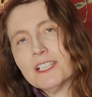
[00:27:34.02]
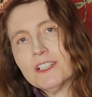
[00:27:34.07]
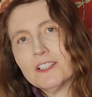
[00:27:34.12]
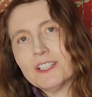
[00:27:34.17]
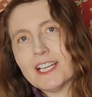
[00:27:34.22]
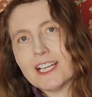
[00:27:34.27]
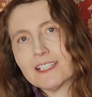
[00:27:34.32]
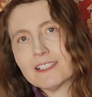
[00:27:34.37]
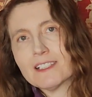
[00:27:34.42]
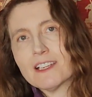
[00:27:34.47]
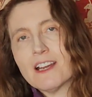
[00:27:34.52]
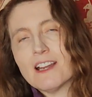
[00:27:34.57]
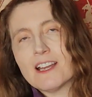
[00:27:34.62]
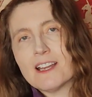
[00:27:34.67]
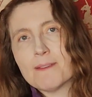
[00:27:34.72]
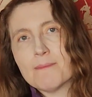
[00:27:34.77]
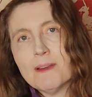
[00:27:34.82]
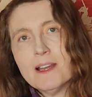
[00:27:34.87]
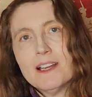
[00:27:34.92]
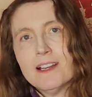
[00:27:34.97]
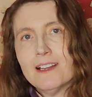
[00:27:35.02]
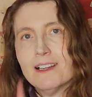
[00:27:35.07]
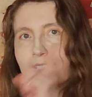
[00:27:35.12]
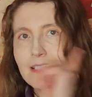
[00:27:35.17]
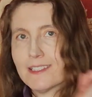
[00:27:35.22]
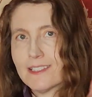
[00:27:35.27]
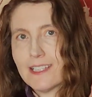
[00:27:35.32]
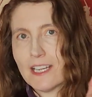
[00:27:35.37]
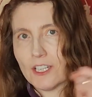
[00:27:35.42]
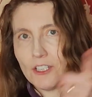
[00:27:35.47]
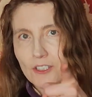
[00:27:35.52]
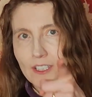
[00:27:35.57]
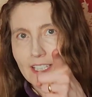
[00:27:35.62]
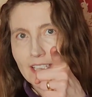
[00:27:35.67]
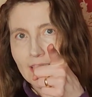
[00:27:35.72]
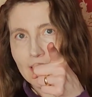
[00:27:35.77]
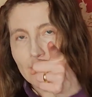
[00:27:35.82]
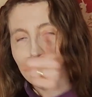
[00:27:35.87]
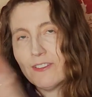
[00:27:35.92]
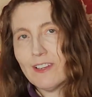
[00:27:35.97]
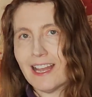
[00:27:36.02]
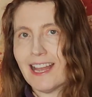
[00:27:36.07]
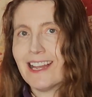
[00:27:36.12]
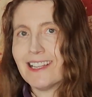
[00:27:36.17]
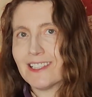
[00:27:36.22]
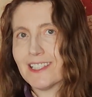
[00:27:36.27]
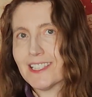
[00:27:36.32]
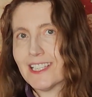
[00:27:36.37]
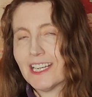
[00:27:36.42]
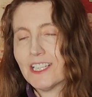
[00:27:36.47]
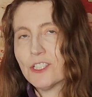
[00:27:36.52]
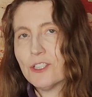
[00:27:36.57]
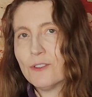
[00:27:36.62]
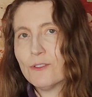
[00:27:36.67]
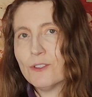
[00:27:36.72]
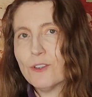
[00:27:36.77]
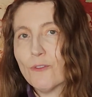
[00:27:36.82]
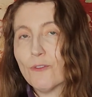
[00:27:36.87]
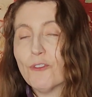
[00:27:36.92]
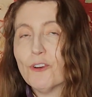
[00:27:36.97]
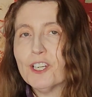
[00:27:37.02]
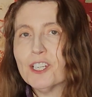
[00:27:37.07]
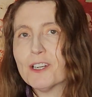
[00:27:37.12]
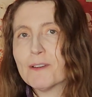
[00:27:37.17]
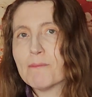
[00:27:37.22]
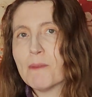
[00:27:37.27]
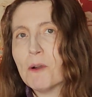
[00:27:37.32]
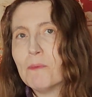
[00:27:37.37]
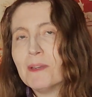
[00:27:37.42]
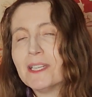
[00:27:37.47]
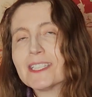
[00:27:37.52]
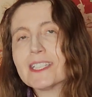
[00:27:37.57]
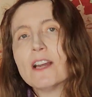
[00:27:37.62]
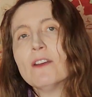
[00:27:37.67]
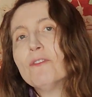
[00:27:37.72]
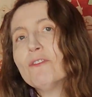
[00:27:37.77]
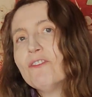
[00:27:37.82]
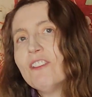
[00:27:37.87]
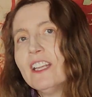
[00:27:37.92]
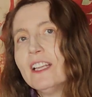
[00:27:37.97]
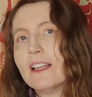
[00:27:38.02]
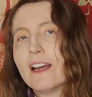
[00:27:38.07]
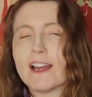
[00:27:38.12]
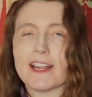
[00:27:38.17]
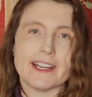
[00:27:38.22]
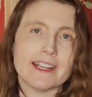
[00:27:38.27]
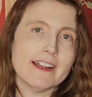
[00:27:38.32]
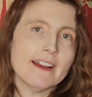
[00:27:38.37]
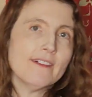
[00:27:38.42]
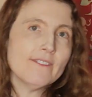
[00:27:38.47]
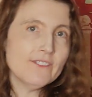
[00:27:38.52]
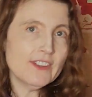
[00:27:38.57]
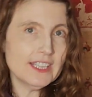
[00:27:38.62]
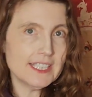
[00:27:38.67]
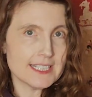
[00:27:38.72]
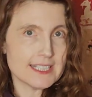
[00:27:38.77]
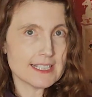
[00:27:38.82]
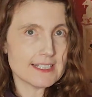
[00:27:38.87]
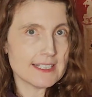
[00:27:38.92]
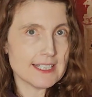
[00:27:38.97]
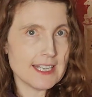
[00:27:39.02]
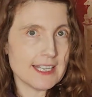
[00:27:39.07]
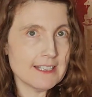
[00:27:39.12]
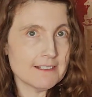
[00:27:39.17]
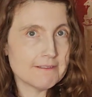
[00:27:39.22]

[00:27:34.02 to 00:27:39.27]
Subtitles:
next time, stay creative and stay tuned for your moment of feline felicity.